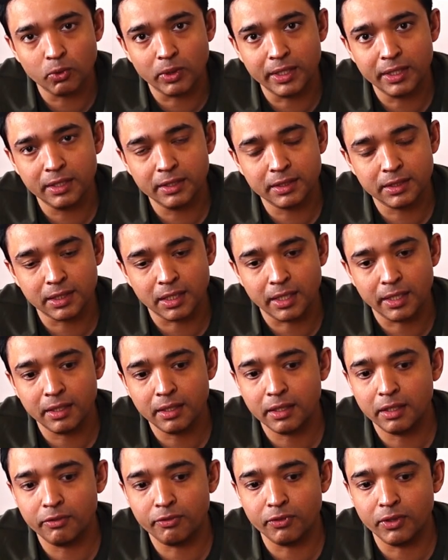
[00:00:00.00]
to
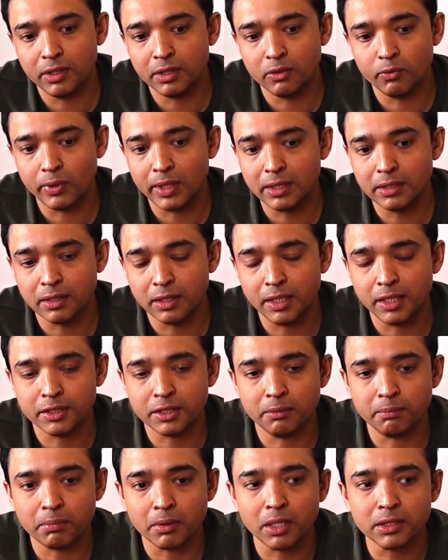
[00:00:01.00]
understand if in the wealth
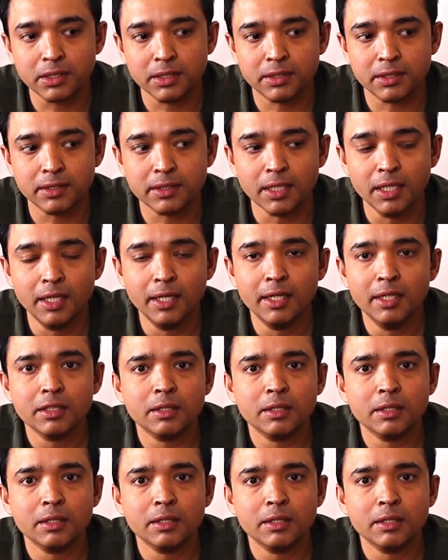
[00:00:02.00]
creation processes.